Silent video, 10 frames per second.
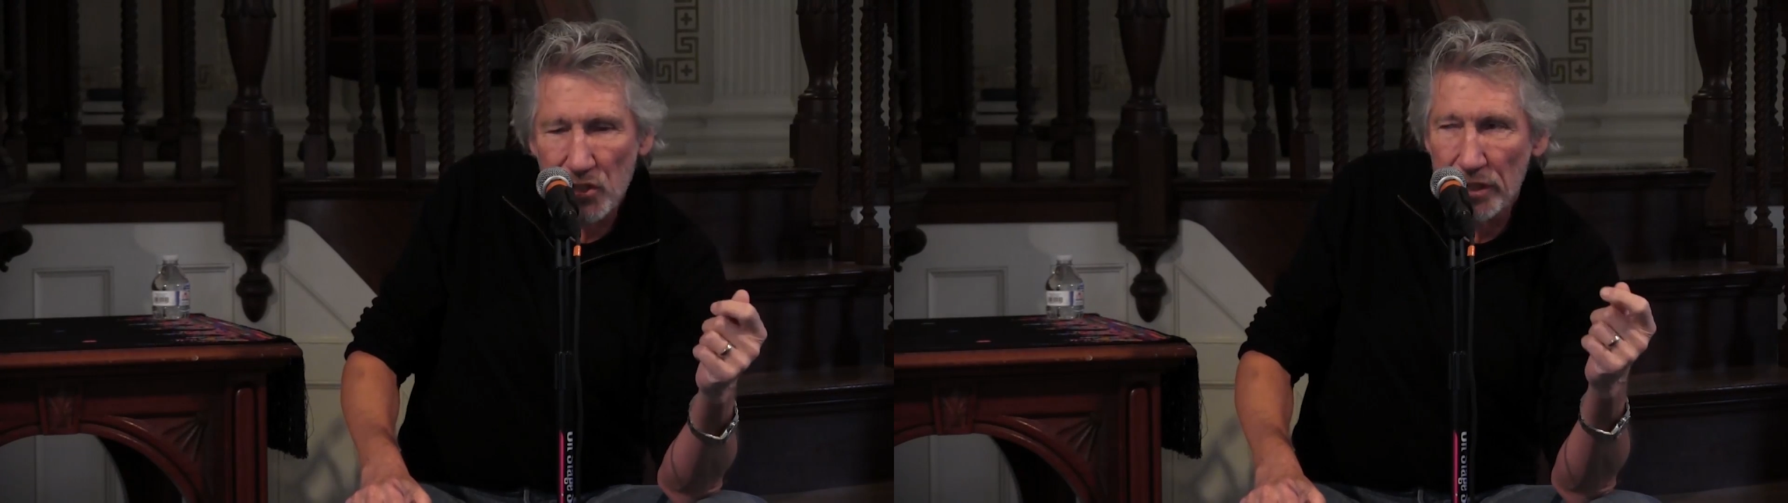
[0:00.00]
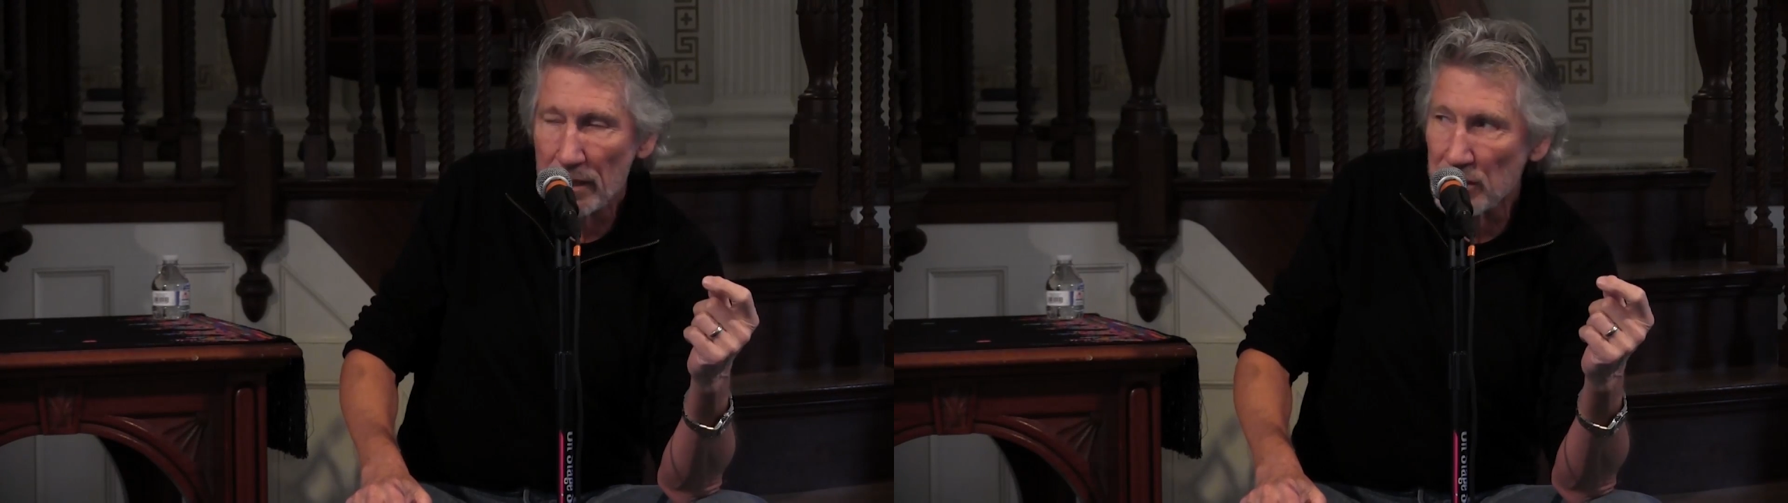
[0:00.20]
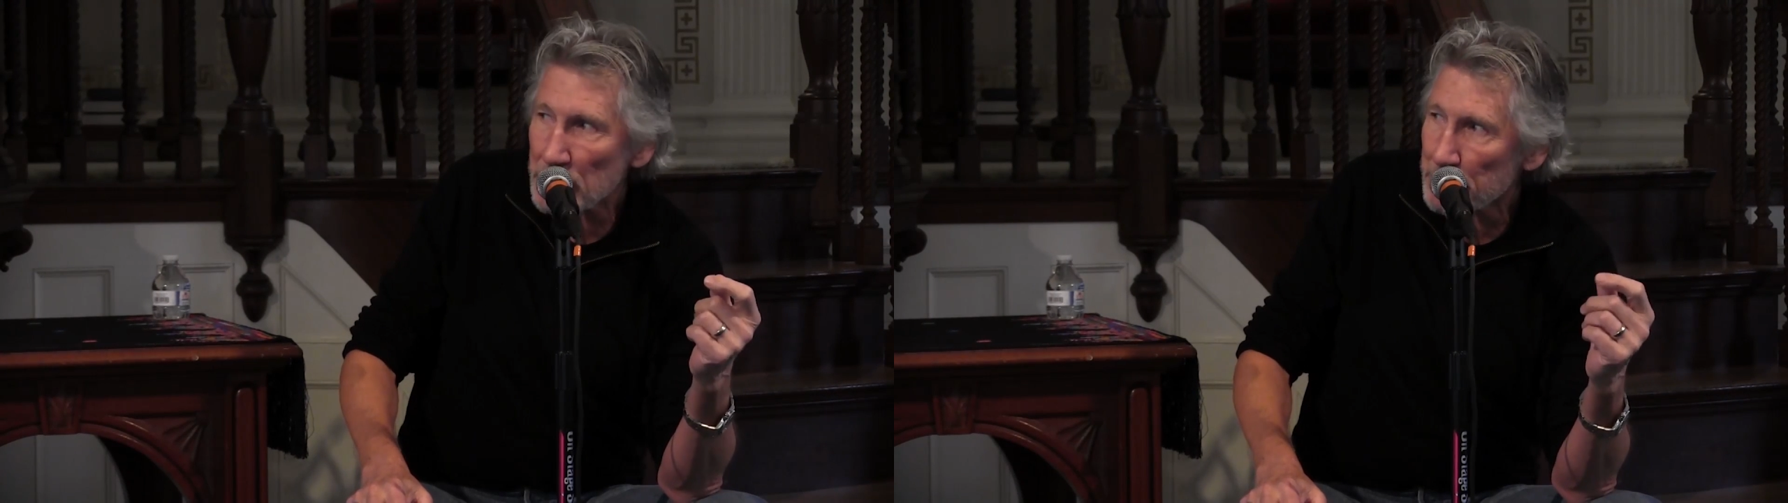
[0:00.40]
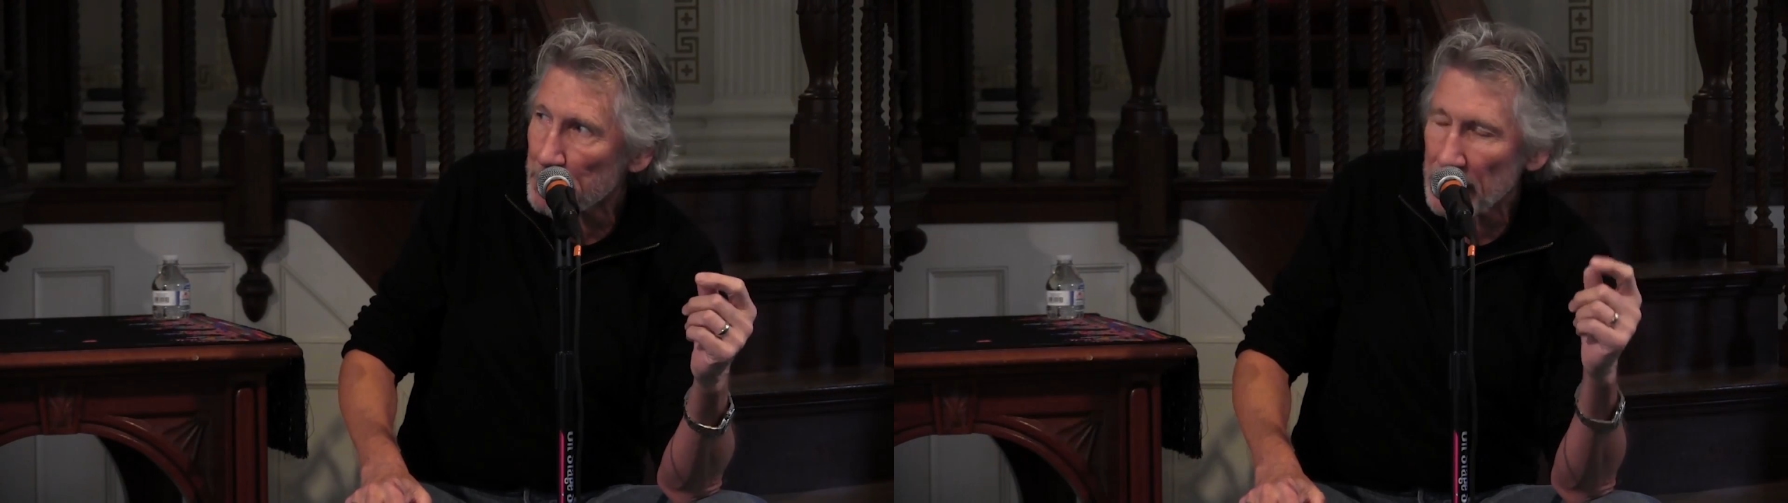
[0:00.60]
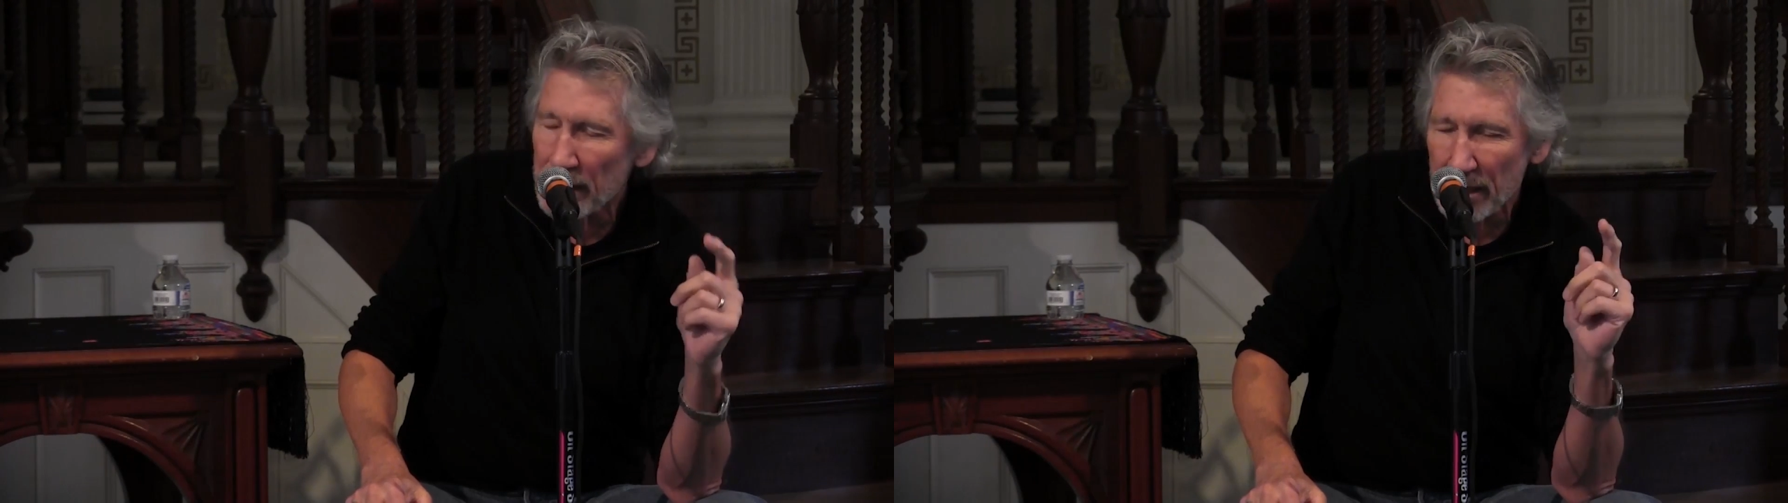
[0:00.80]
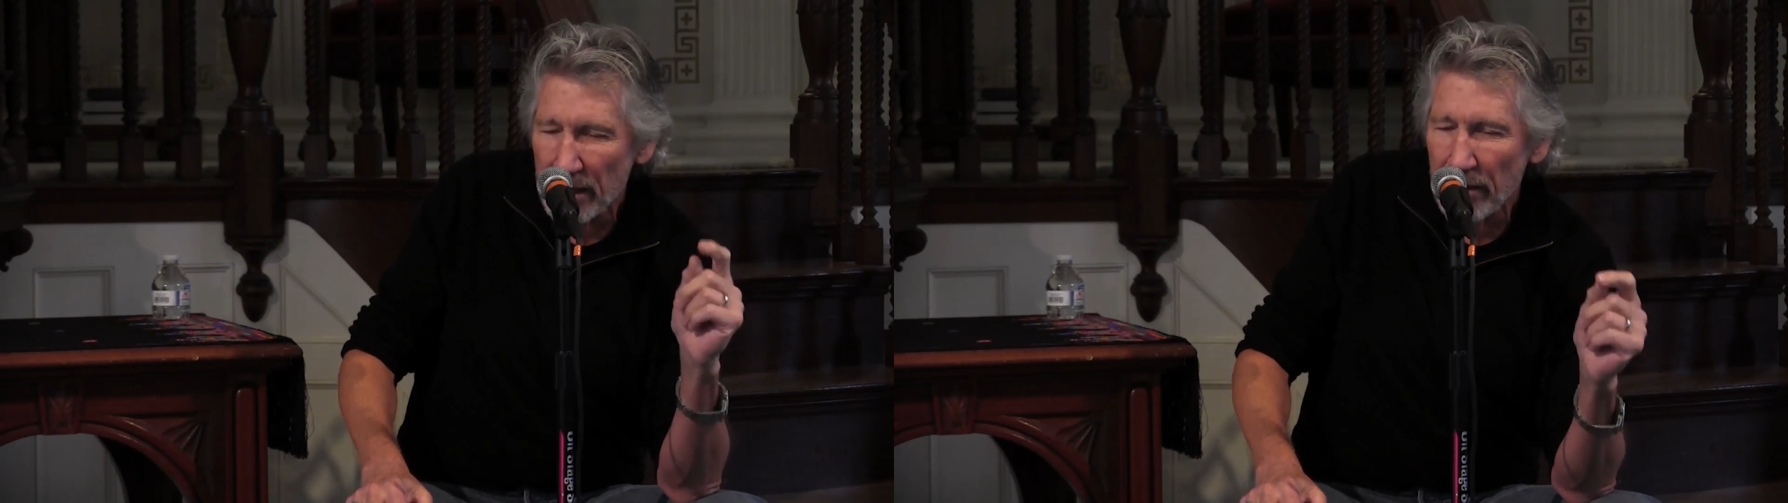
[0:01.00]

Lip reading: just beginning,